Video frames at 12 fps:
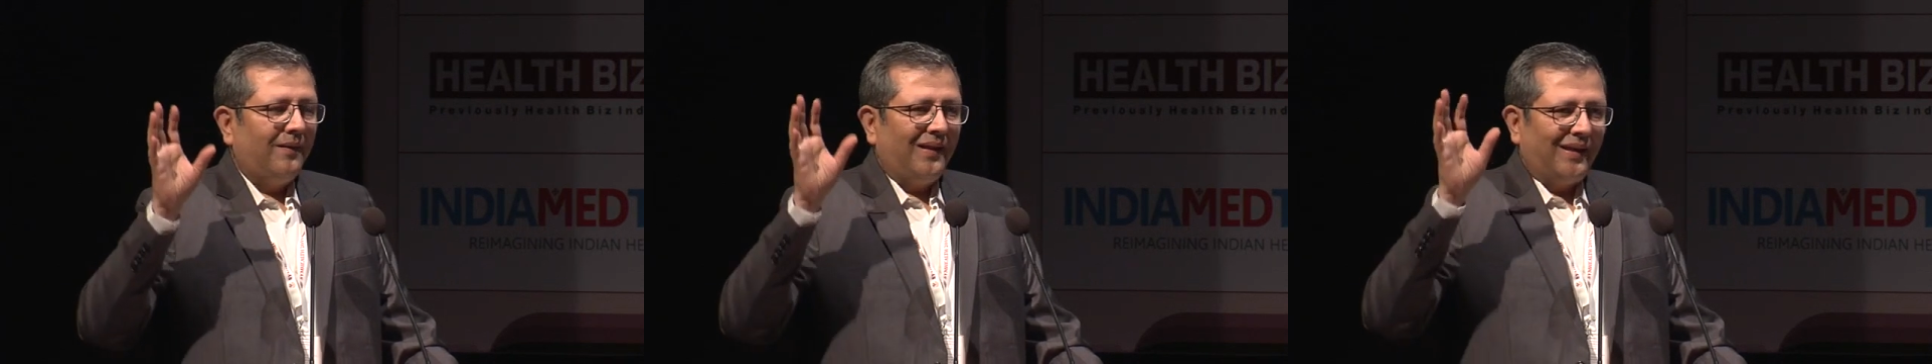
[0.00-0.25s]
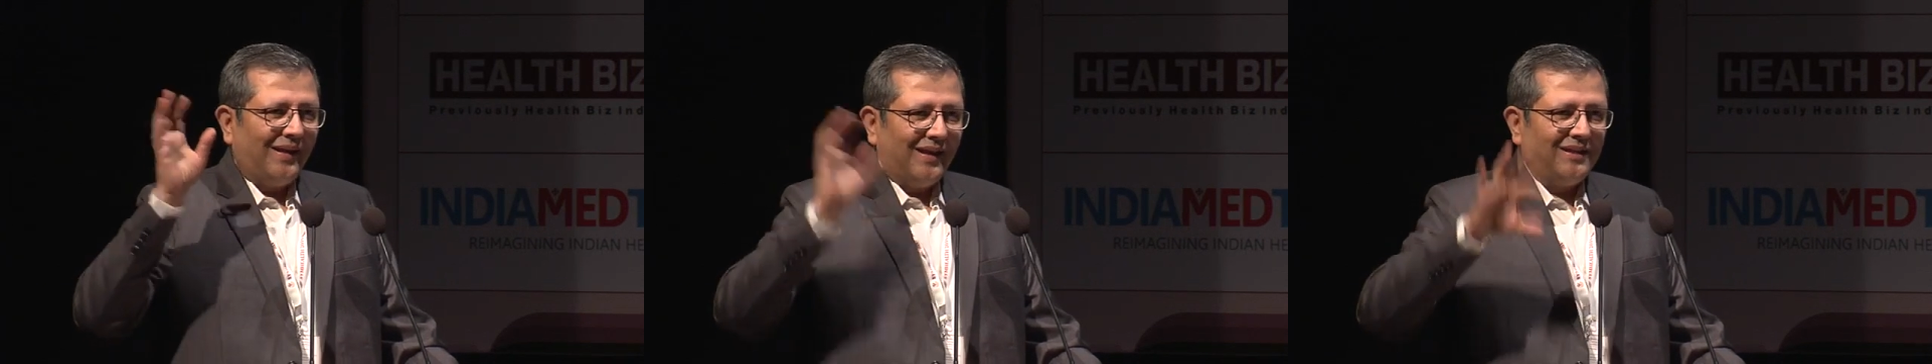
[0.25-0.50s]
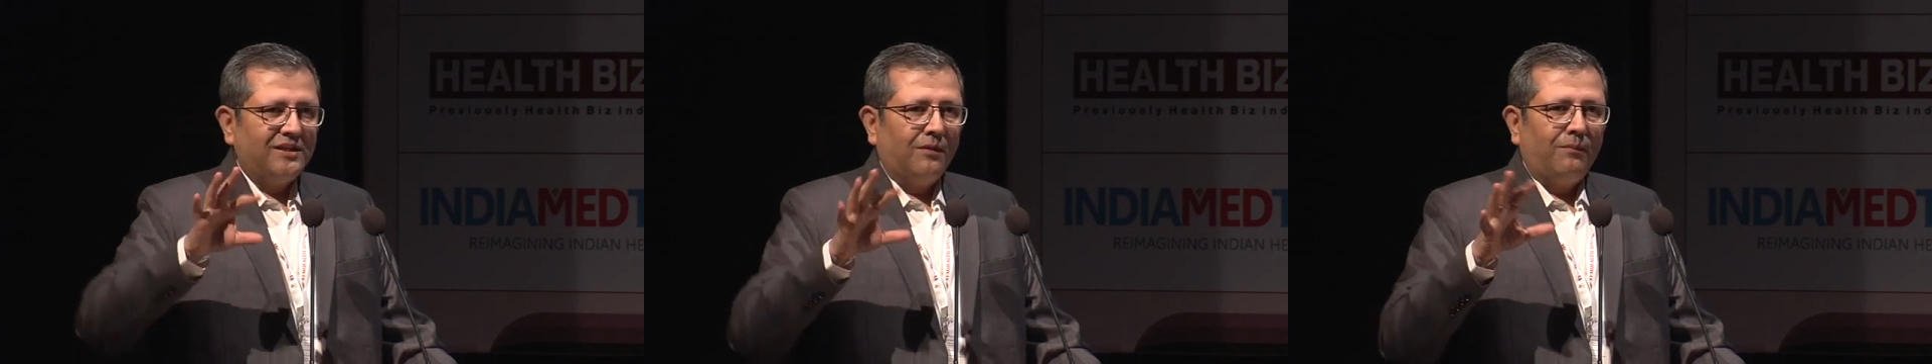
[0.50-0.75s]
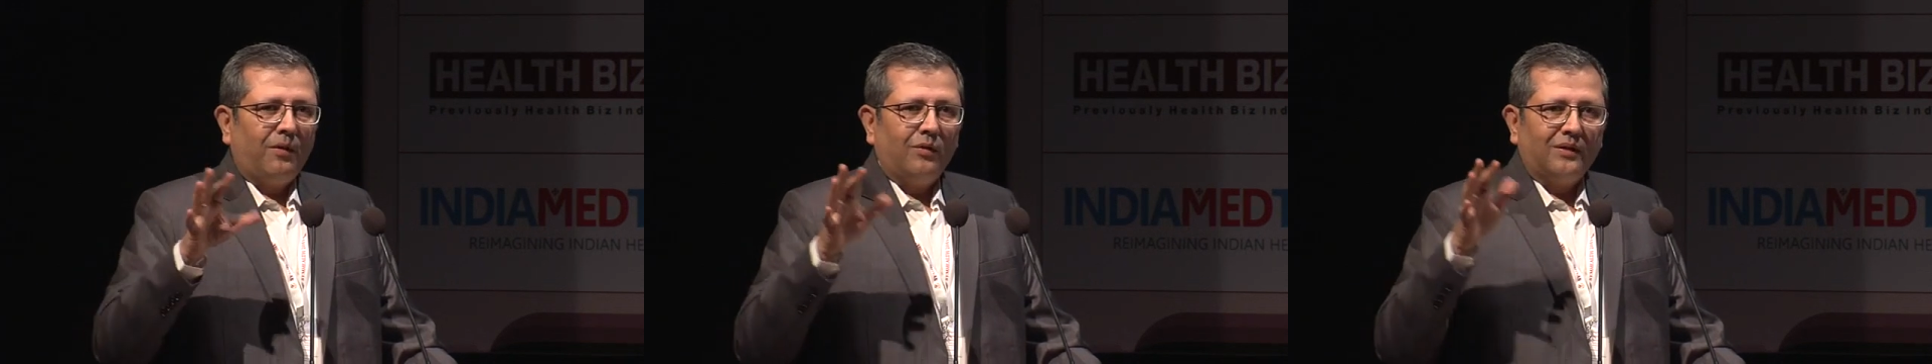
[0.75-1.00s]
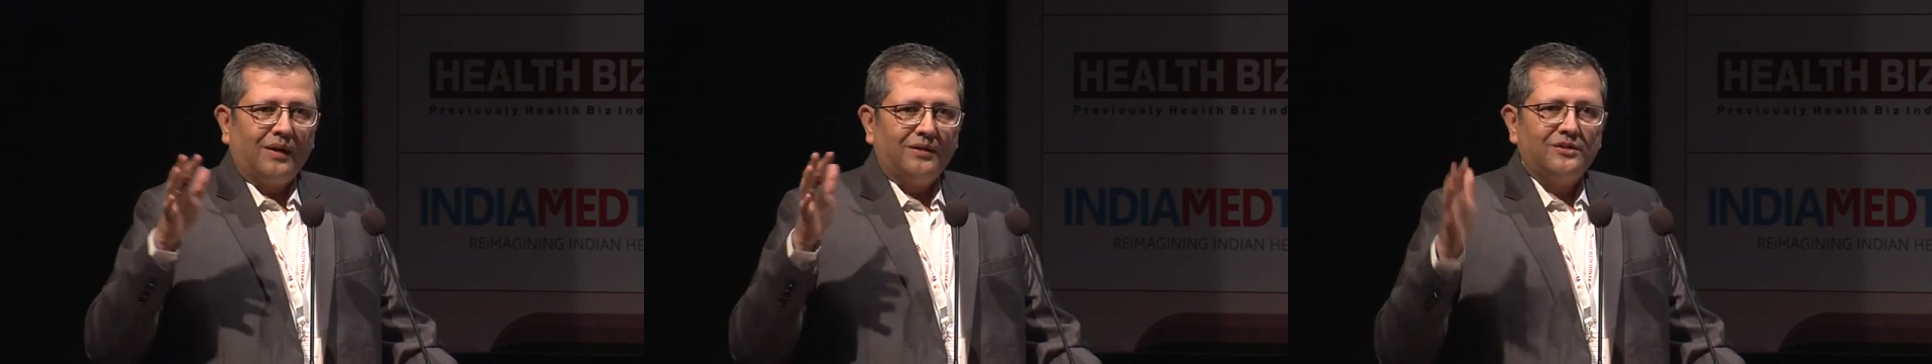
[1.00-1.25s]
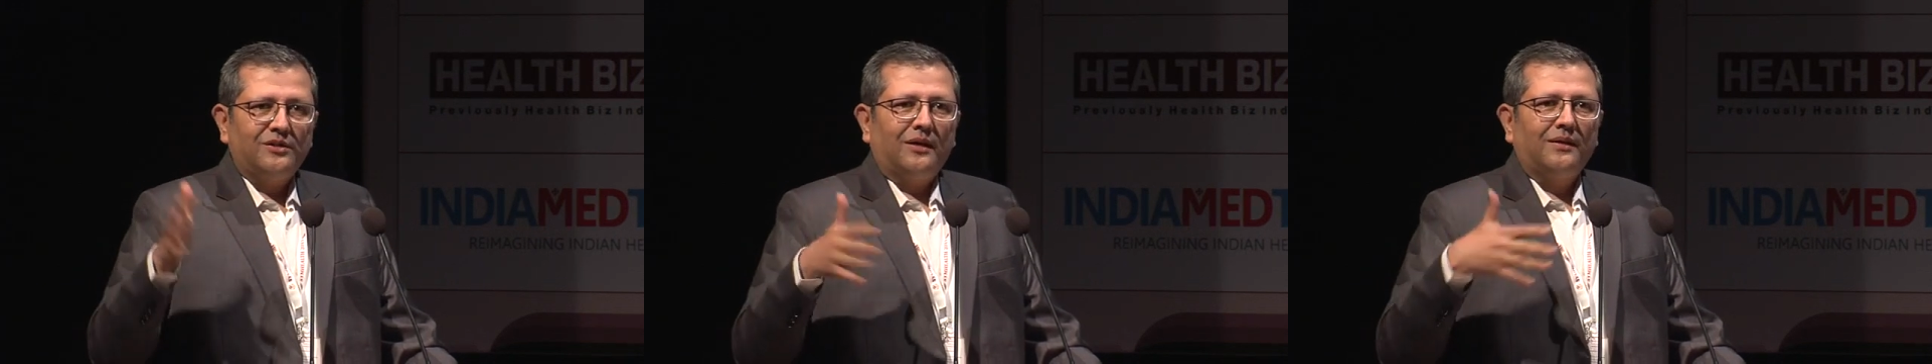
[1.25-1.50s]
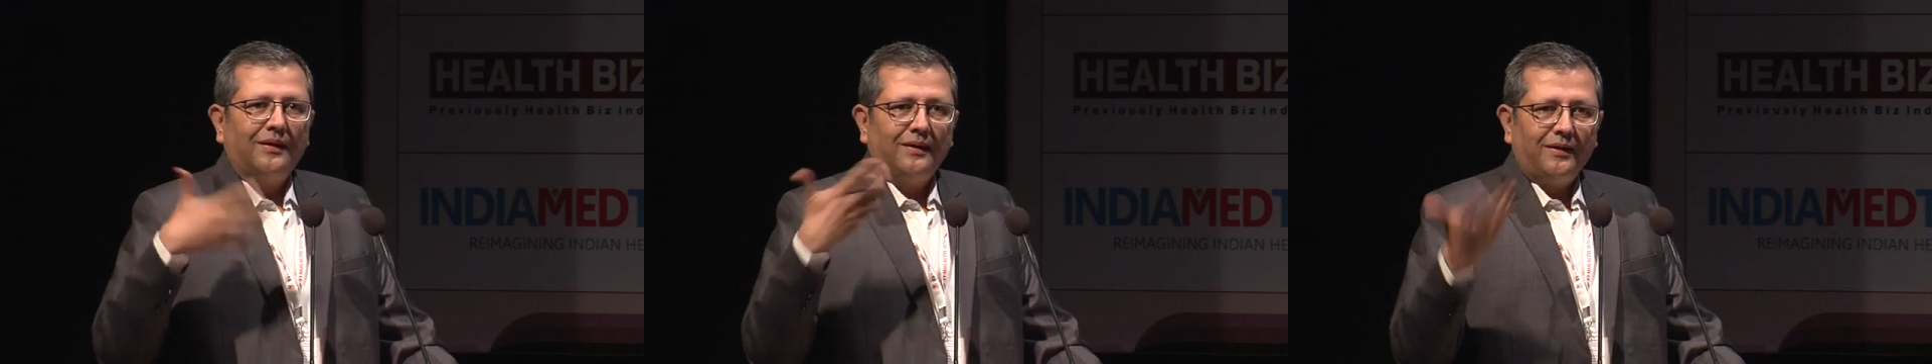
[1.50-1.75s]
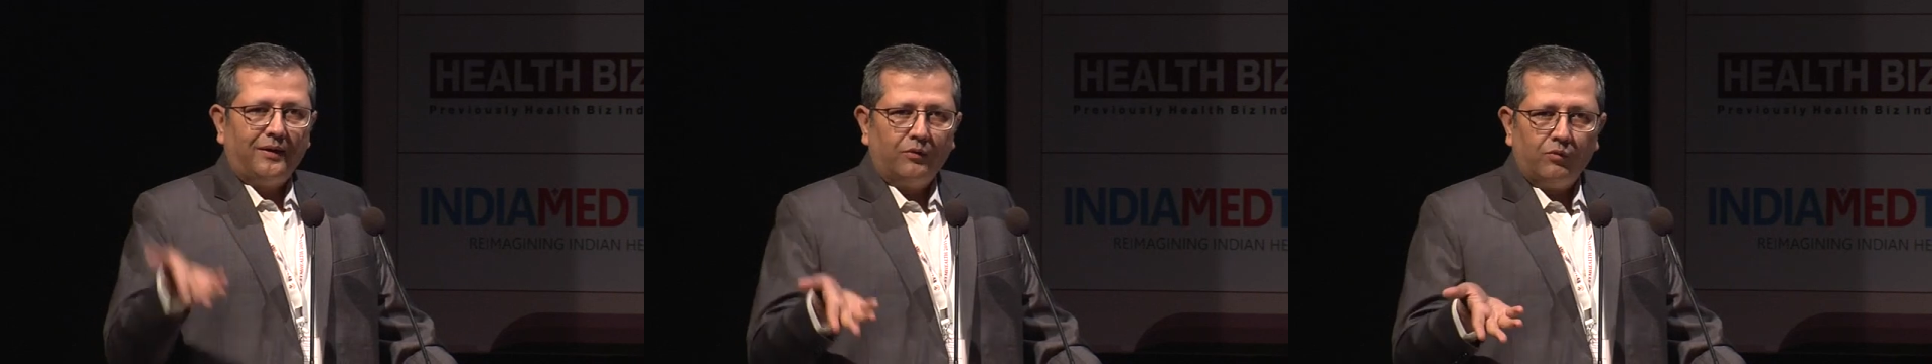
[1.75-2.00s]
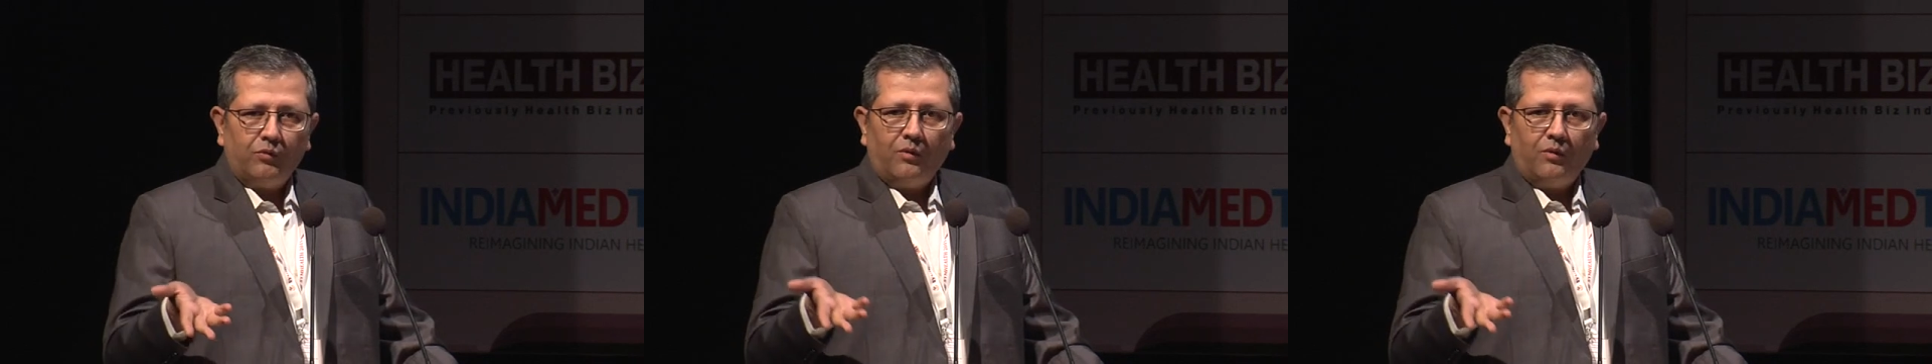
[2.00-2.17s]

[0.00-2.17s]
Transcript: less about constructing new